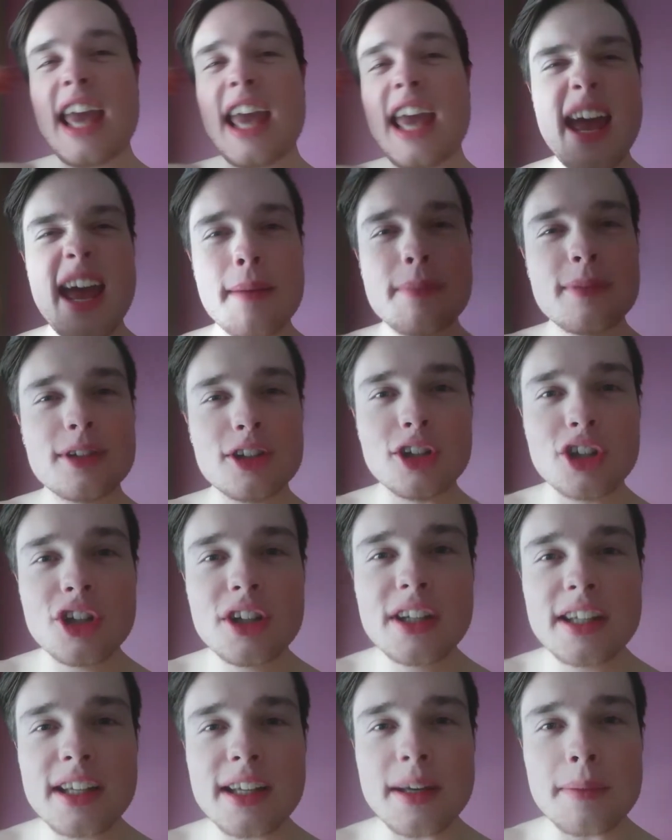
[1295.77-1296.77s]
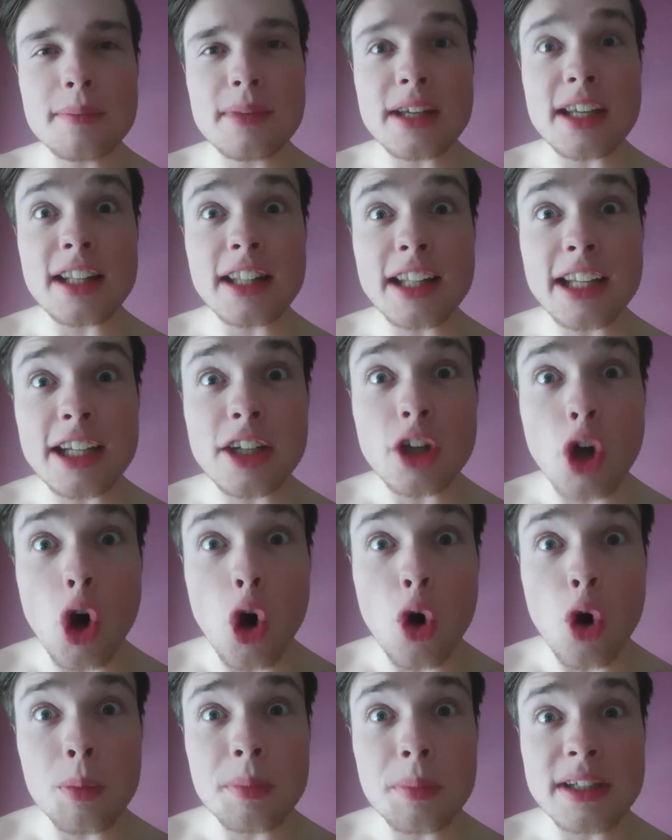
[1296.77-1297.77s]
kept looking at me and like
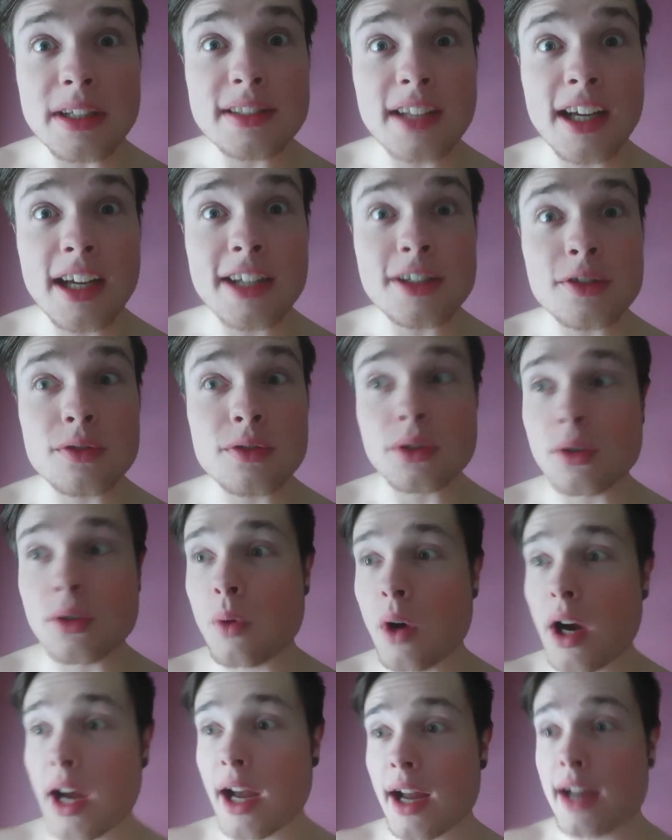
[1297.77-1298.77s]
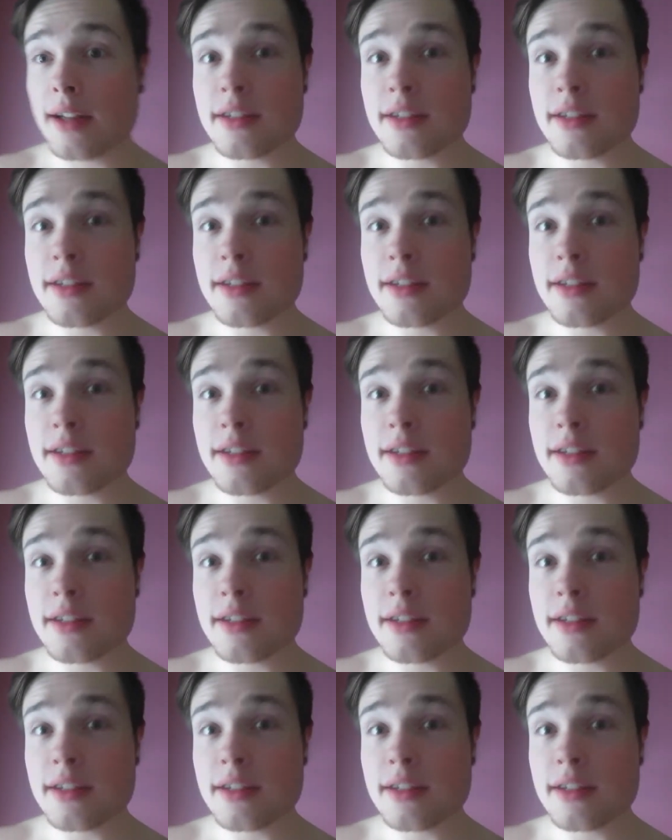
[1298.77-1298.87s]
opened his eyes real wide.